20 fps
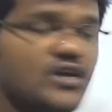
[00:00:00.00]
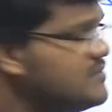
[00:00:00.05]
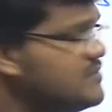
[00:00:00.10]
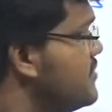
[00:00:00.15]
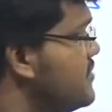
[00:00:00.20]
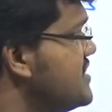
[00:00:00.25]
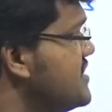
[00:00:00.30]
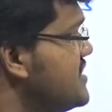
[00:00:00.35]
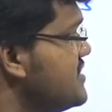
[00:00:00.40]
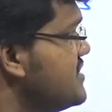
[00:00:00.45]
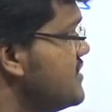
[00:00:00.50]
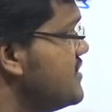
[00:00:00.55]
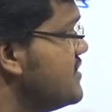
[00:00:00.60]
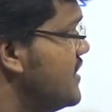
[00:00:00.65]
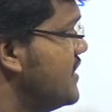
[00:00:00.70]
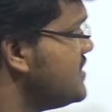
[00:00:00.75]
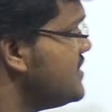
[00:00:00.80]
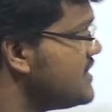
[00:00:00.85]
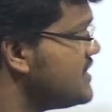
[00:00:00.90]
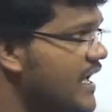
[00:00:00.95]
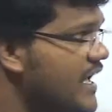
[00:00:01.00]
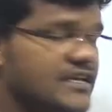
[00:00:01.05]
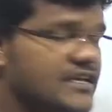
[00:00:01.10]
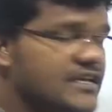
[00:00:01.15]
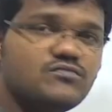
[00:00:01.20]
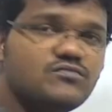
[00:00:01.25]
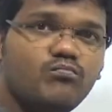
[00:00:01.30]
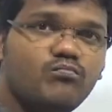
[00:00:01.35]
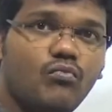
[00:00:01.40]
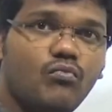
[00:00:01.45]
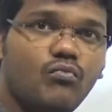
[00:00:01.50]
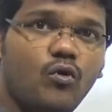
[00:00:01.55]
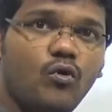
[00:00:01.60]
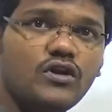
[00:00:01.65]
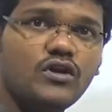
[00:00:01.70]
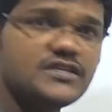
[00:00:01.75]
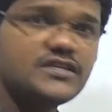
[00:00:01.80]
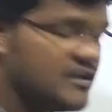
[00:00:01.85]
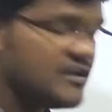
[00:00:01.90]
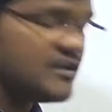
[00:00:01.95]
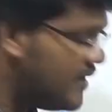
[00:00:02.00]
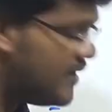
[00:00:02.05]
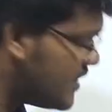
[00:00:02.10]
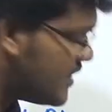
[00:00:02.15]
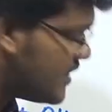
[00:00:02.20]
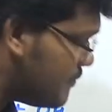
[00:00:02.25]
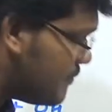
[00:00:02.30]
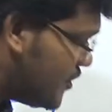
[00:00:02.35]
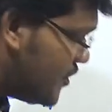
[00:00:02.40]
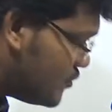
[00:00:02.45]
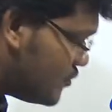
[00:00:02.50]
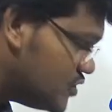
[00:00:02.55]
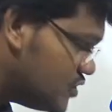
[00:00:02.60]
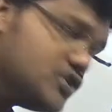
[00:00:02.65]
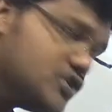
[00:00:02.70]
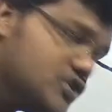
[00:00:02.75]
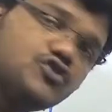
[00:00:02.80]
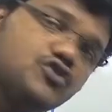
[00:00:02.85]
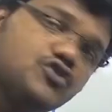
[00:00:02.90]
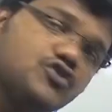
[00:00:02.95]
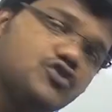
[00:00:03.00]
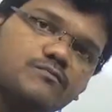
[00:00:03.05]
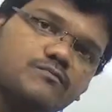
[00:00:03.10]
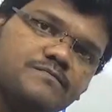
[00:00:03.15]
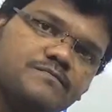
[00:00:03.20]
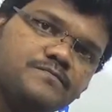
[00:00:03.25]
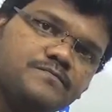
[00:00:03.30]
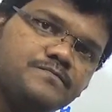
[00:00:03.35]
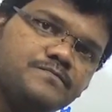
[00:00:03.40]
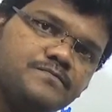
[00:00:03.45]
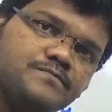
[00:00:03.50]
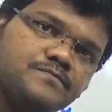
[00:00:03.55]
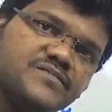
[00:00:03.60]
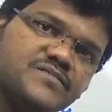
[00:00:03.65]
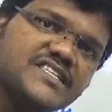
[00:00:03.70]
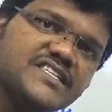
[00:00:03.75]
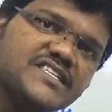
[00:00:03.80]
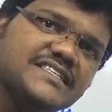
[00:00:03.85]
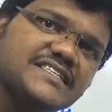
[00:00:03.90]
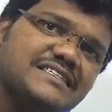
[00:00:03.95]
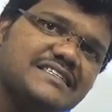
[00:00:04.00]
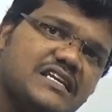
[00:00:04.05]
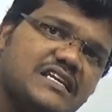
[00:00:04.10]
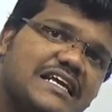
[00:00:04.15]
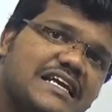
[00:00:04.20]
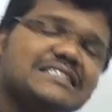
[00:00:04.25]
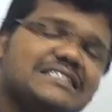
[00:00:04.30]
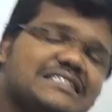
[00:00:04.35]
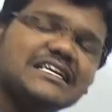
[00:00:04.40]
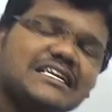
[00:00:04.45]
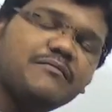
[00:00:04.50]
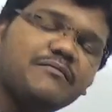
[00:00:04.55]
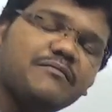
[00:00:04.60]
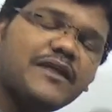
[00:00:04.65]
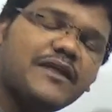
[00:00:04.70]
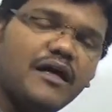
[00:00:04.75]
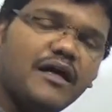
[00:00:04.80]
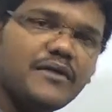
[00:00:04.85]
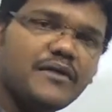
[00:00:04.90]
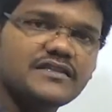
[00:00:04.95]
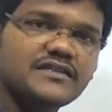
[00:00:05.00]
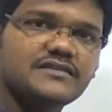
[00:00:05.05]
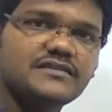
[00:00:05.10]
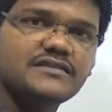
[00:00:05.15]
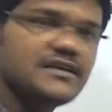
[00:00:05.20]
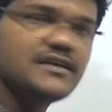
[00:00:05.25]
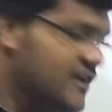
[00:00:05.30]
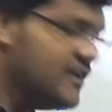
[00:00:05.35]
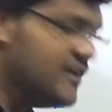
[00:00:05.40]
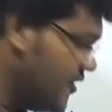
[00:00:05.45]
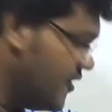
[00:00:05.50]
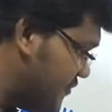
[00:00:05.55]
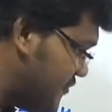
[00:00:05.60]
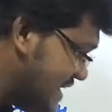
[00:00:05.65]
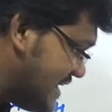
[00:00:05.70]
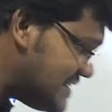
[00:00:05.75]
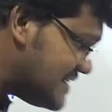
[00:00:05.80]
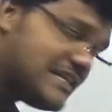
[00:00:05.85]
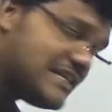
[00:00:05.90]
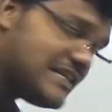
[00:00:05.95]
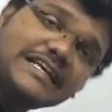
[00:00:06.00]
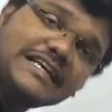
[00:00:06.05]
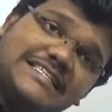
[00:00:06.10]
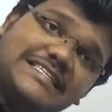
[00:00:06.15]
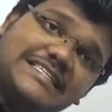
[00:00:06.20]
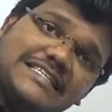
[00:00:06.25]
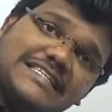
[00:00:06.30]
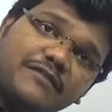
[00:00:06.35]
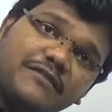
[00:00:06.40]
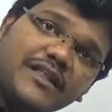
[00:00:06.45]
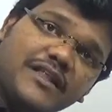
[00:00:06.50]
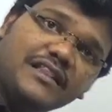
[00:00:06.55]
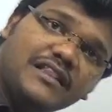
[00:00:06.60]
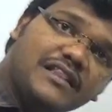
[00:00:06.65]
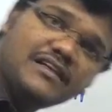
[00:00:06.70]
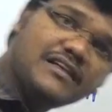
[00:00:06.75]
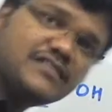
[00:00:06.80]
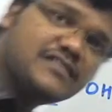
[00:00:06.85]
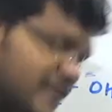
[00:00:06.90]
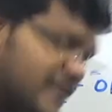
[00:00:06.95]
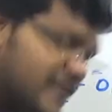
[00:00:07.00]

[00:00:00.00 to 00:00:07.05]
Means this guy is more stable compared to these 2. This is least stable among these. If it is least stable, then it